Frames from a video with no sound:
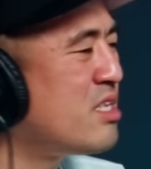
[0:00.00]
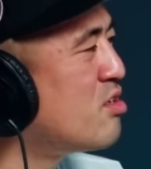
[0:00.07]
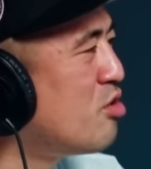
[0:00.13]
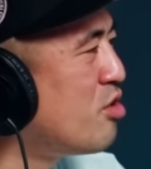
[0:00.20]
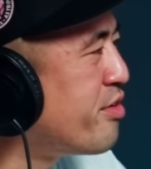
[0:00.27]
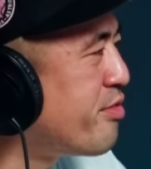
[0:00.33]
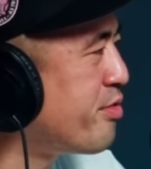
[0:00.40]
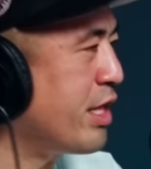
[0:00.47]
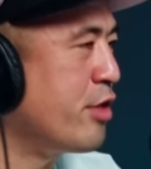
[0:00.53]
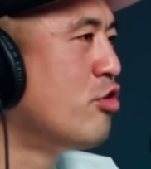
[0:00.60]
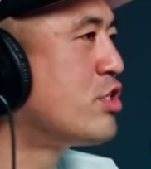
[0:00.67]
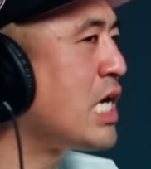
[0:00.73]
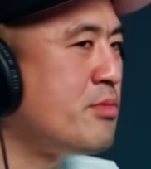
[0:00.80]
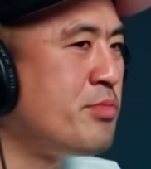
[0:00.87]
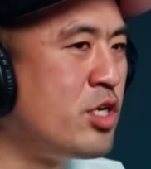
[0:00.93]
then you you
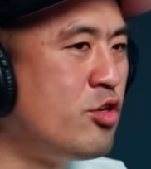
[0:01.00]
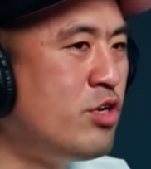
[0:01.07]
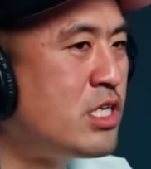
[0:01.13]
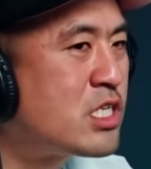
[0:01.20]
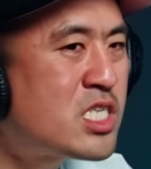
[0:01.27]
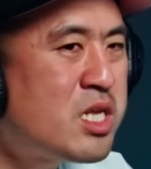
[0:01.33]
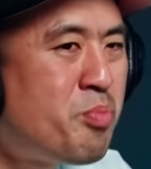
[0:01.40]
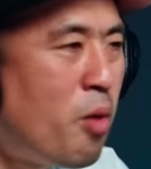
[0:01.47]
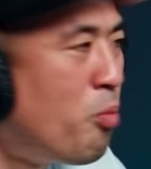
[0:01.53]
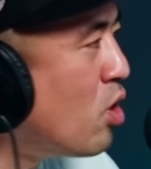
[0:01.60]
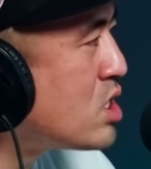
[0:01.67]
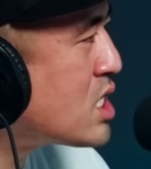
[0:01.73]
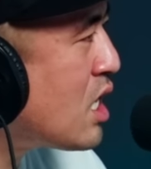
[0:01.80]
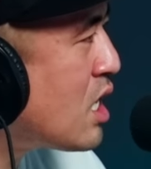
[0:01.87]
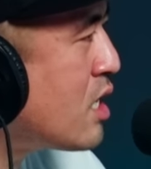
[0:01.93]
tell me you didn't slip on
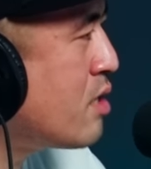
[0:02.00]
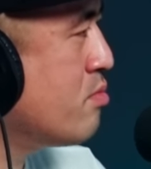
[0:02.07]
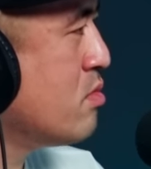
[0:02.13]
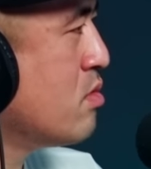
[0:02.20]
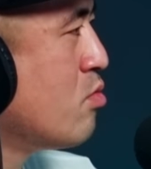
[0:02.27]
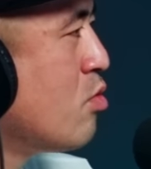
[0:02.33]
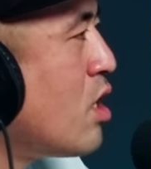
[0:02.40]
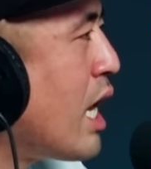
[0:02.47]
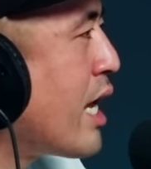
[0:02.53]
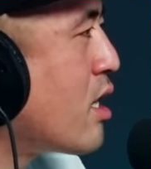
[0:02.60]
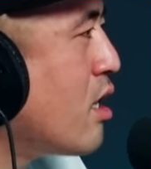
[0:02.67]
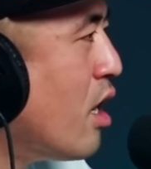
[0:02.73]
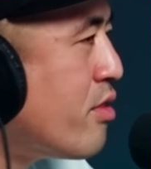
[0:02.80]
one time with like